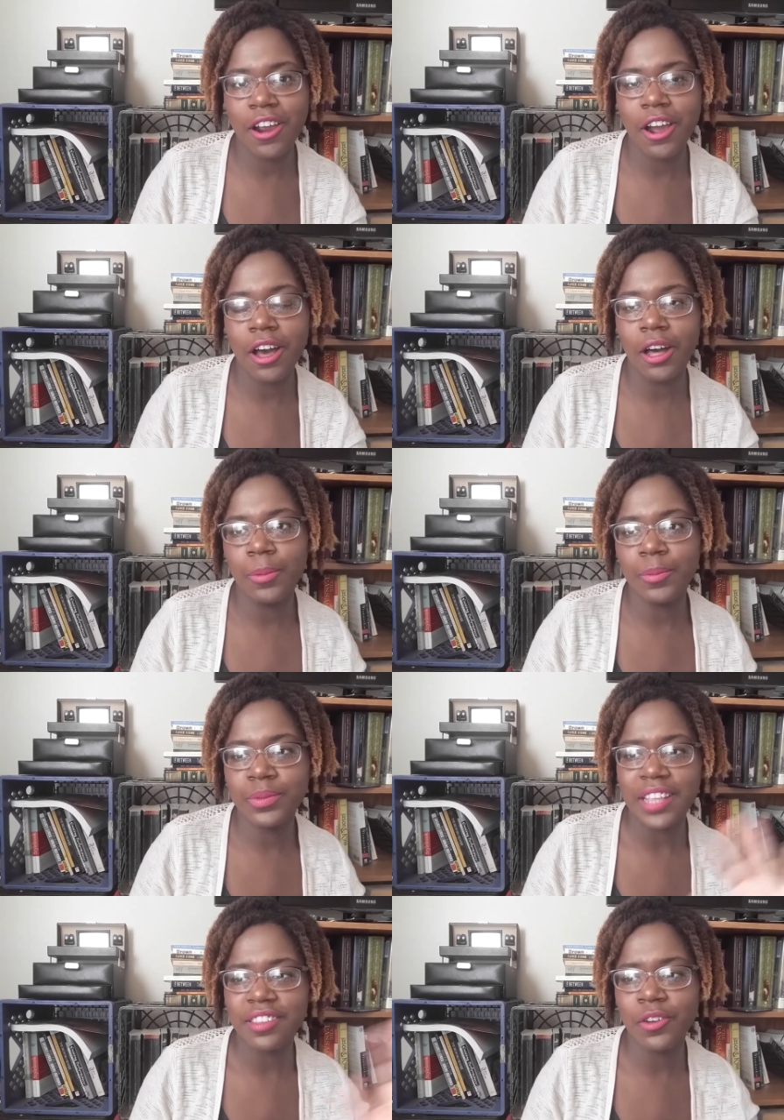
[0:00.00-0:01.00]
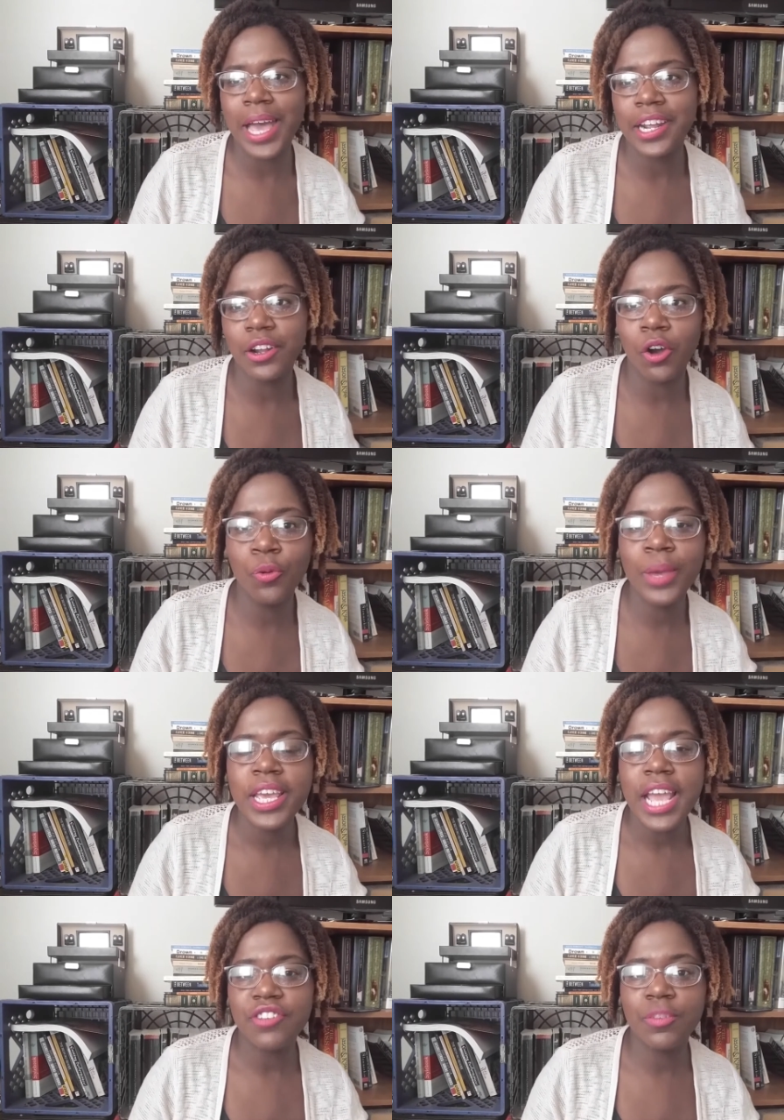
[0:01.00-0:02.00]
um, that I still had at home,
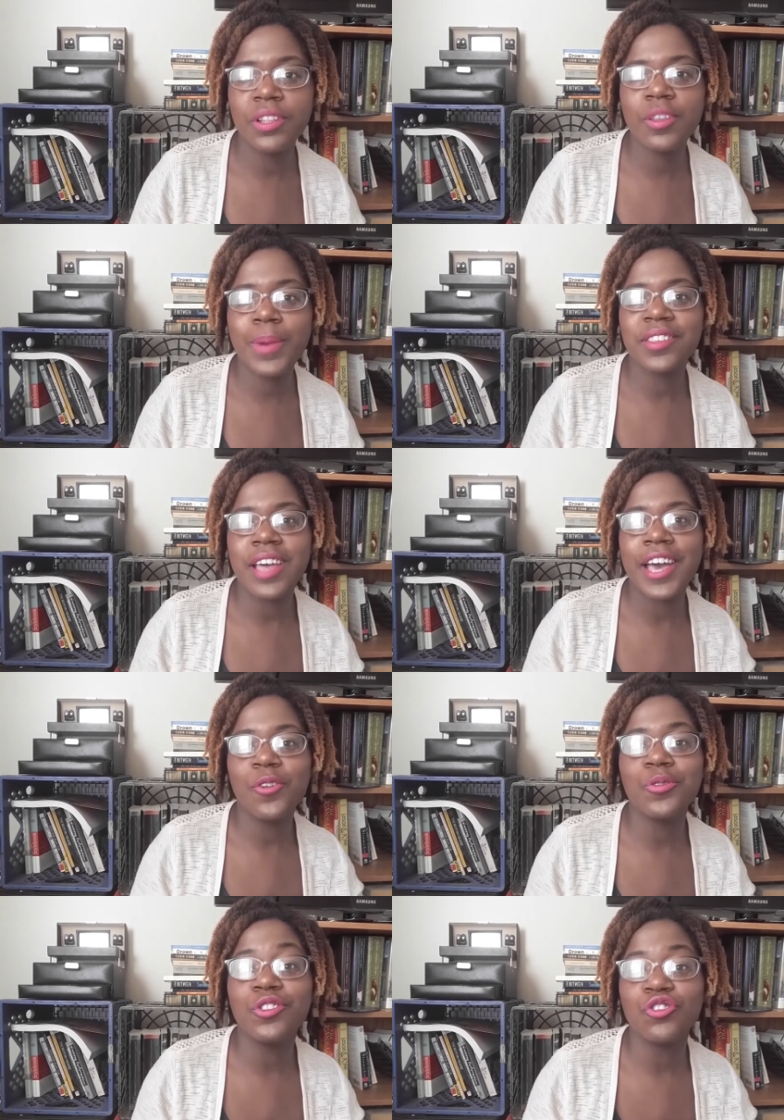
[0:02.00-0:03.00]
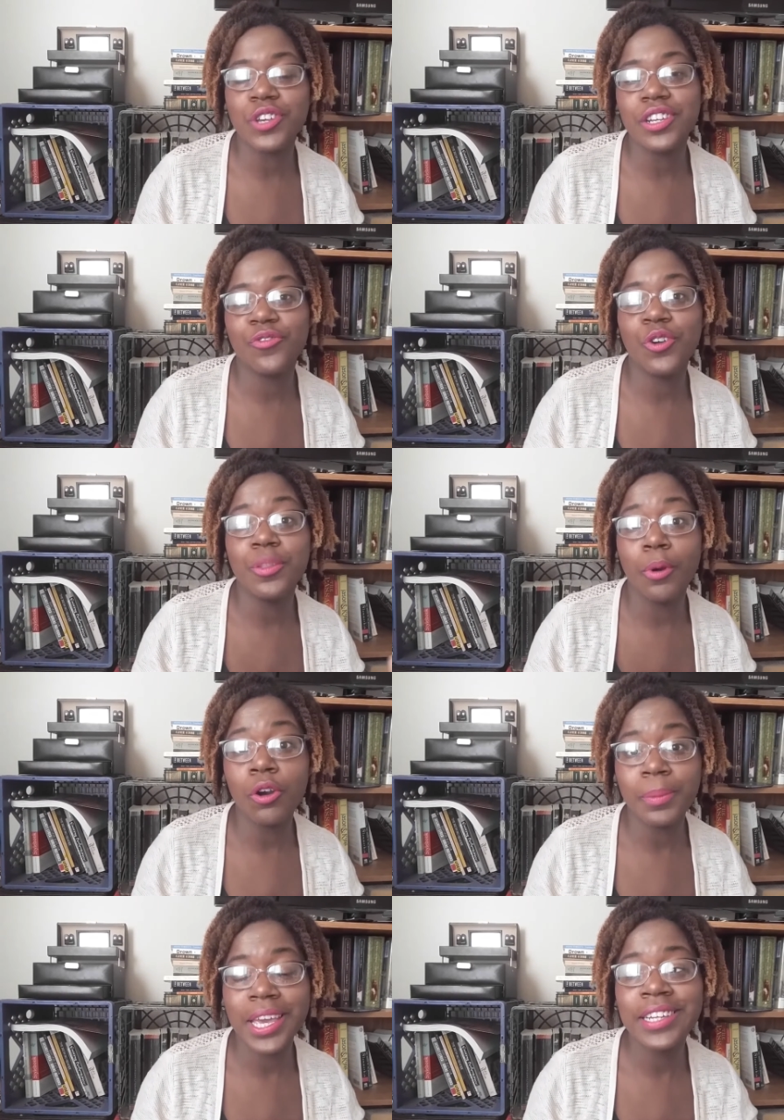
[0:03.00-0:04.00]
and she put them outside on the street for the bulk
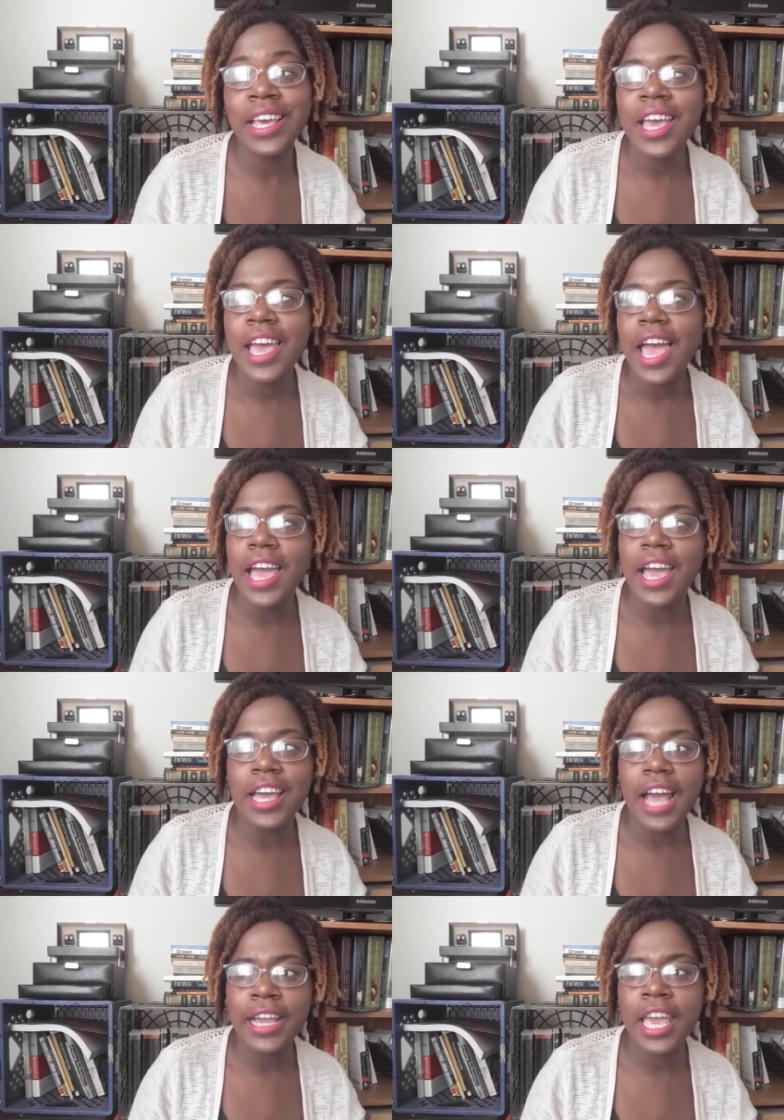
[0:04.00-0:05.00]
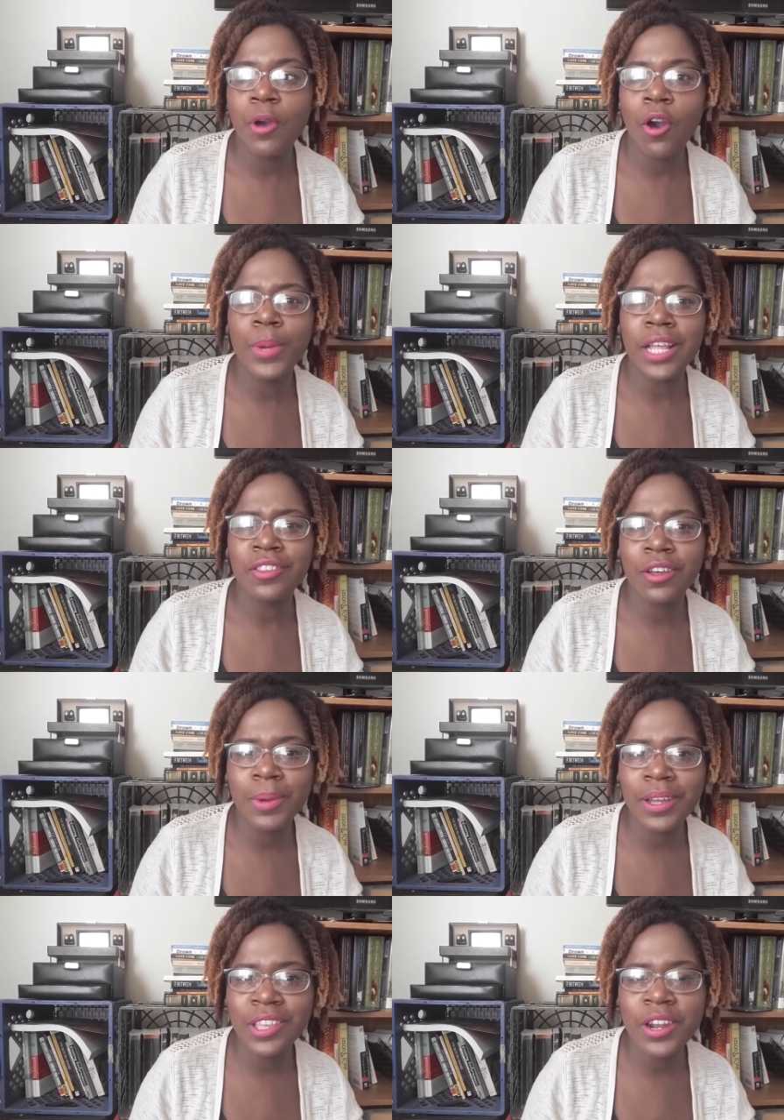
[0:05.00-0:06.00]
man. And I came home and I saw them
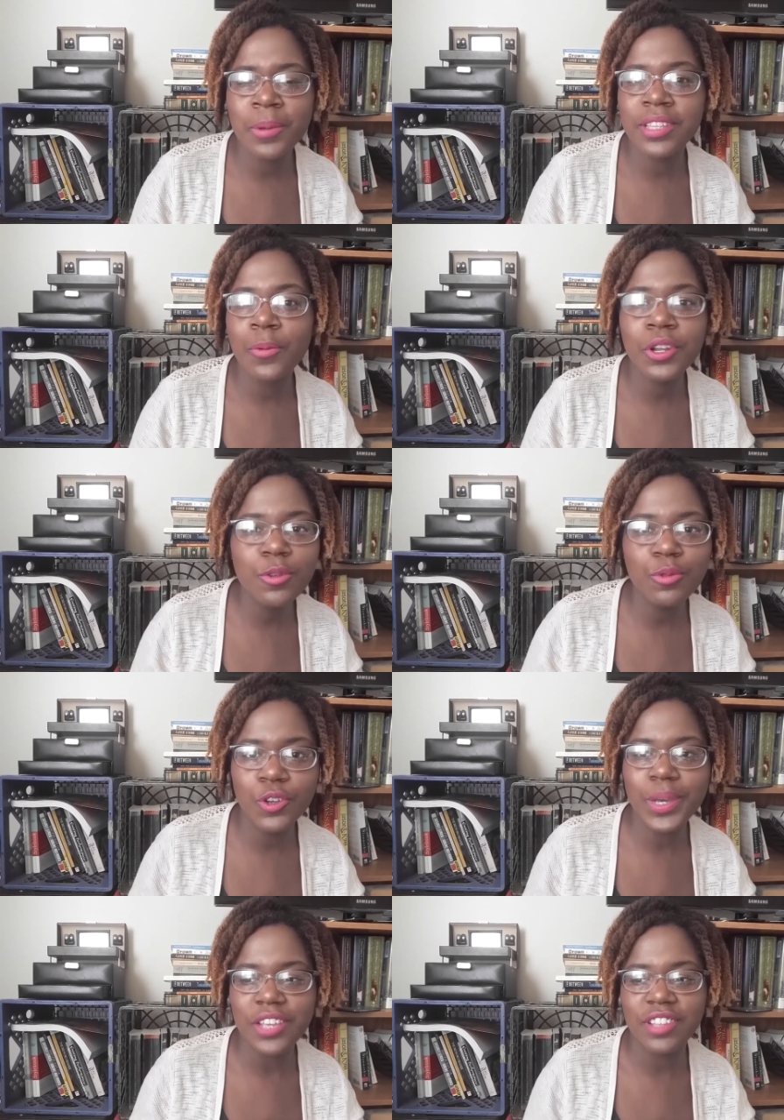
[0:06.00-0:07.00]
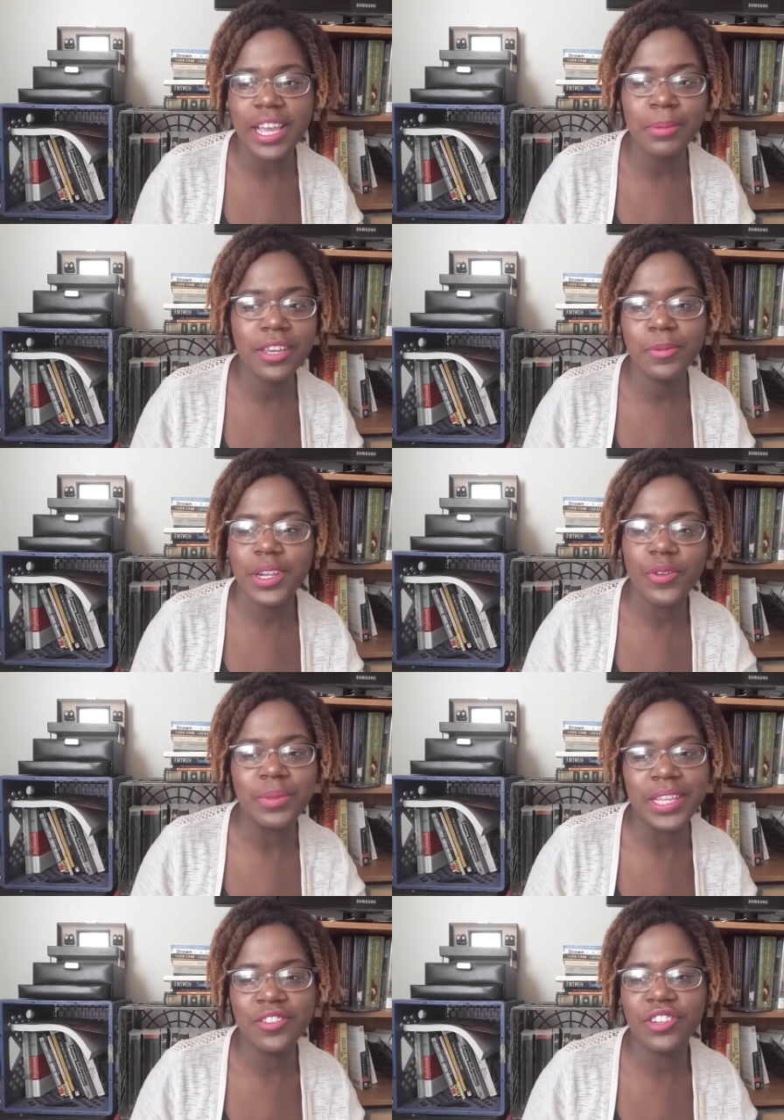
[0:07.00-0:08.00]
out there, and I was like, "What are you doing?" She's like, "I'm getting rid of them."
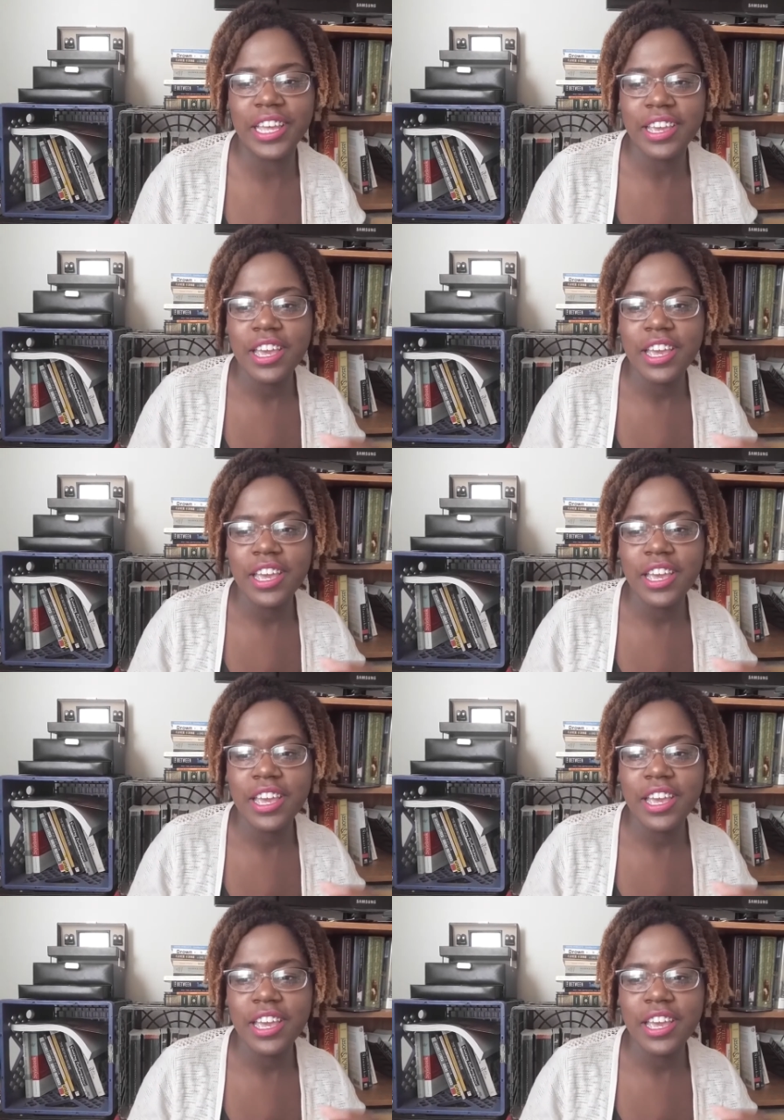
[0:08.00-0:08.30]
They, she's like,